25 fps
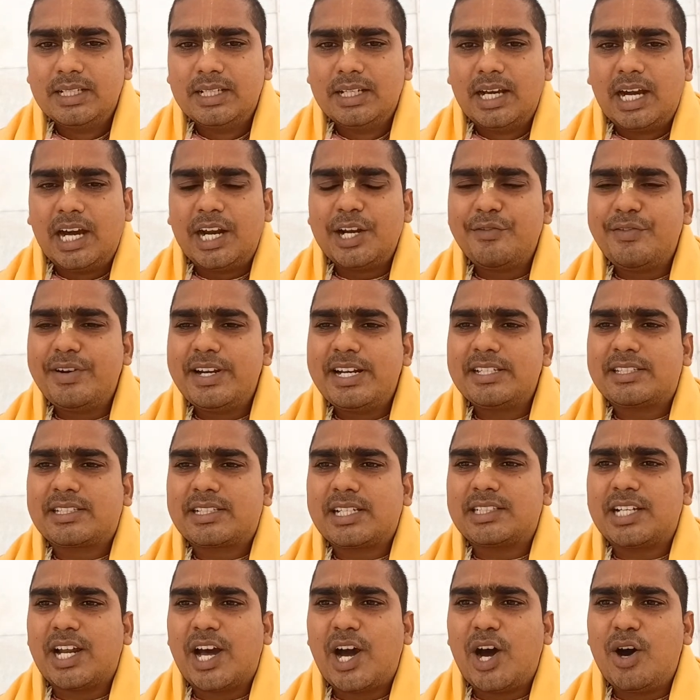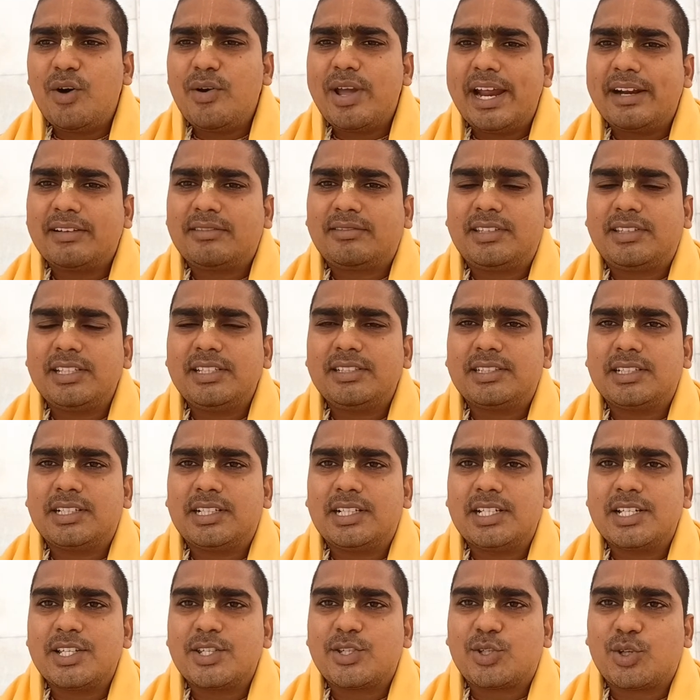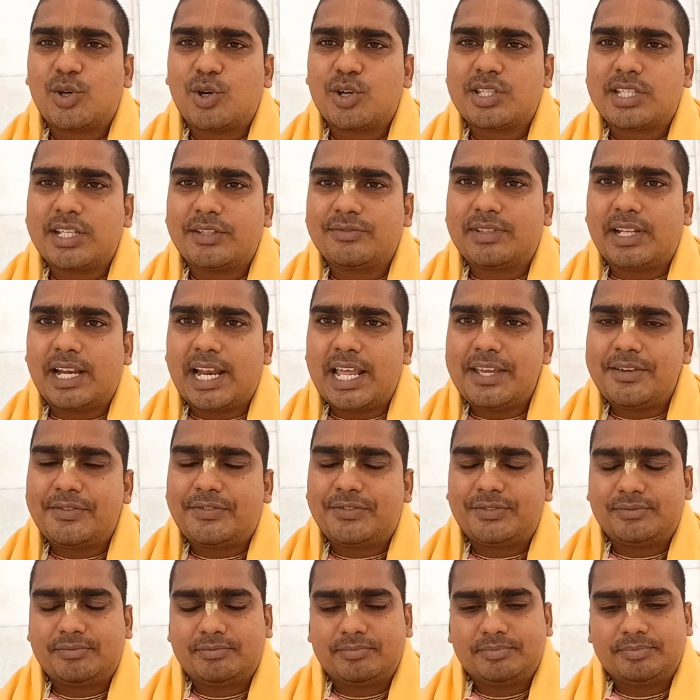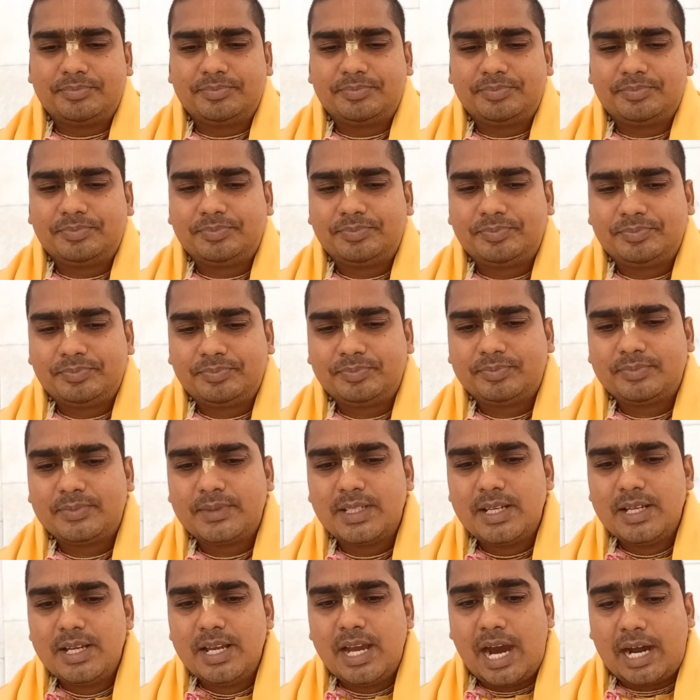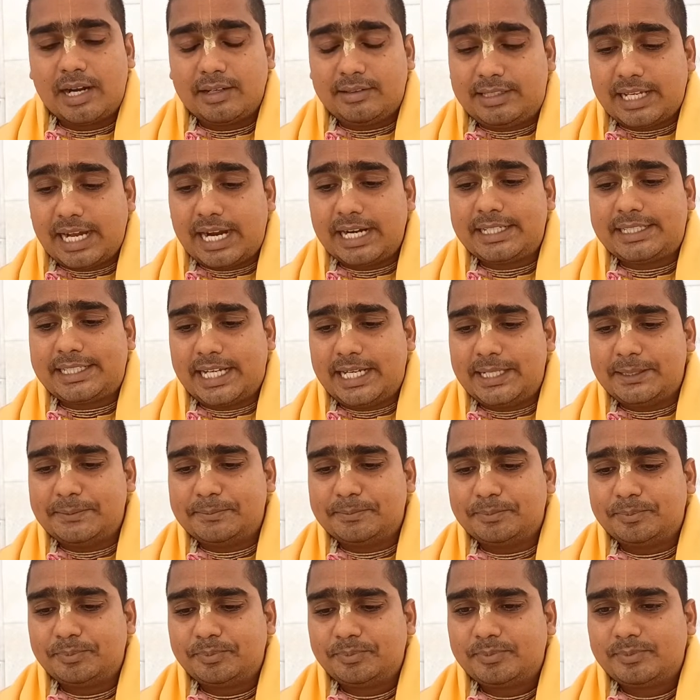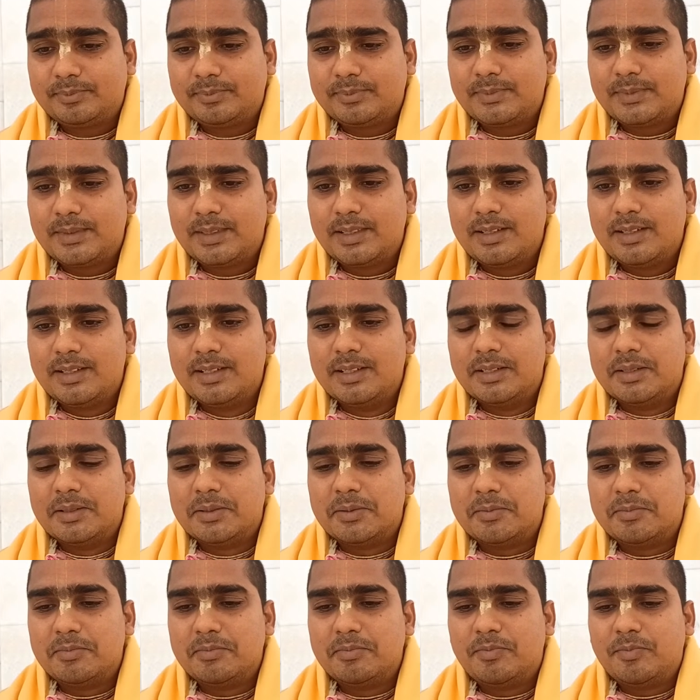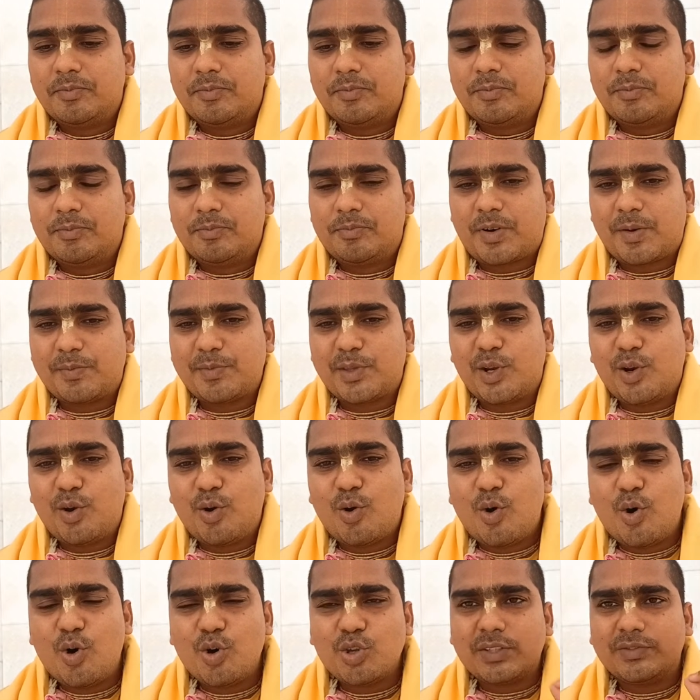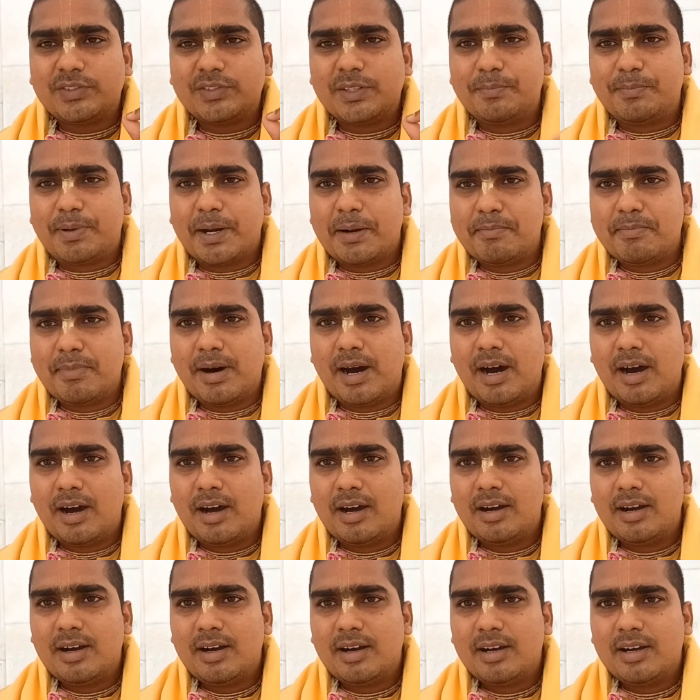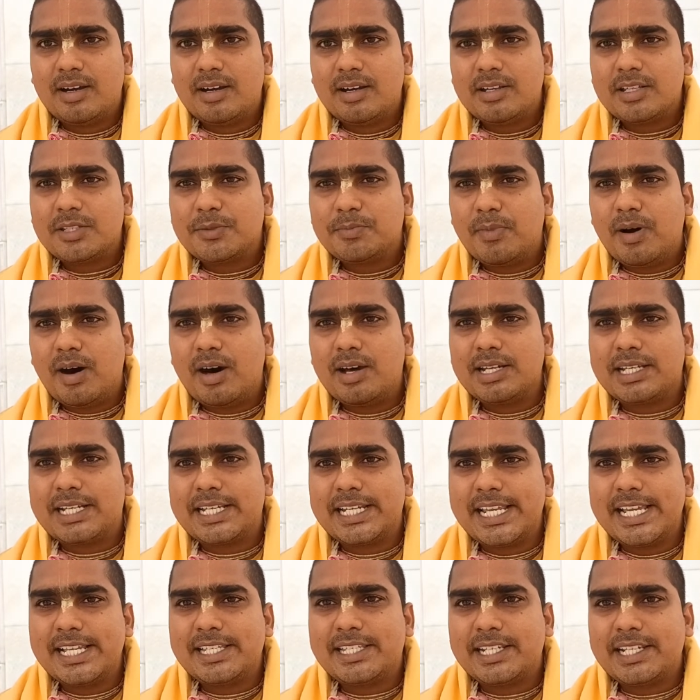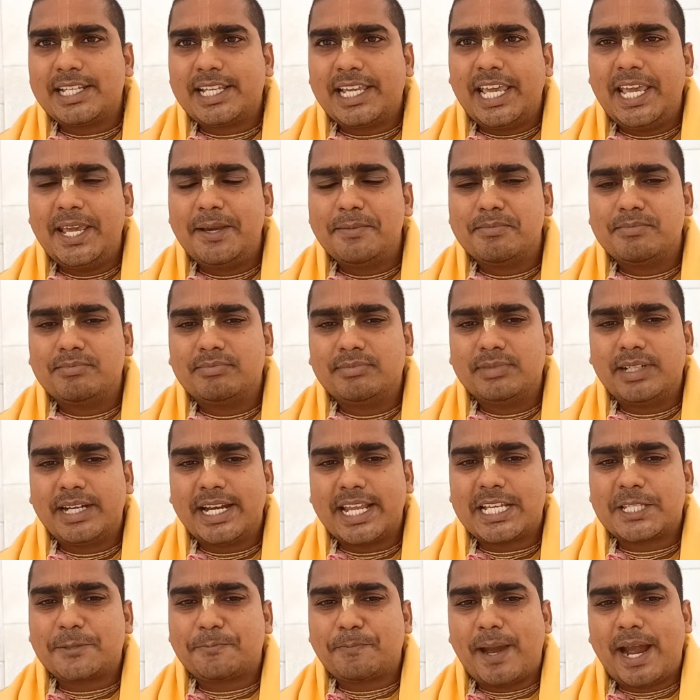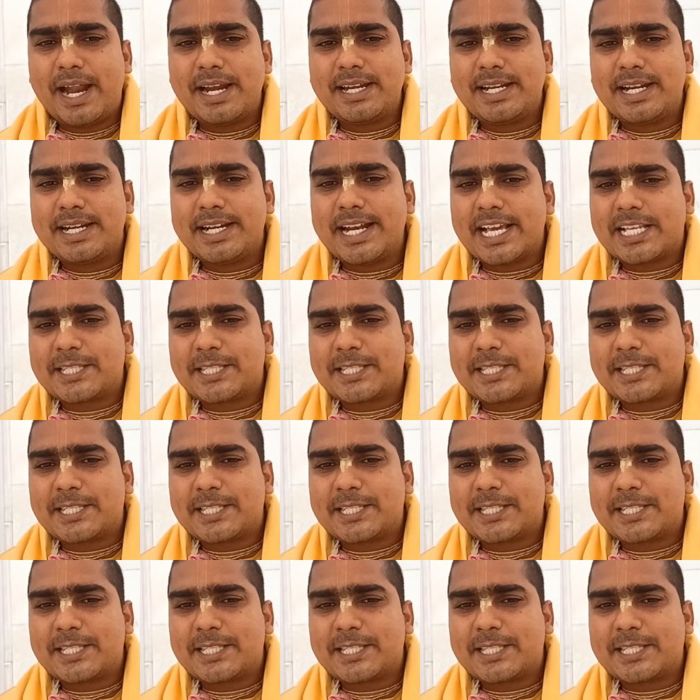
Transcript: And we discussed how earth is a source of the life. At that time, from the nose of the Brahma, a small creature came and expanded.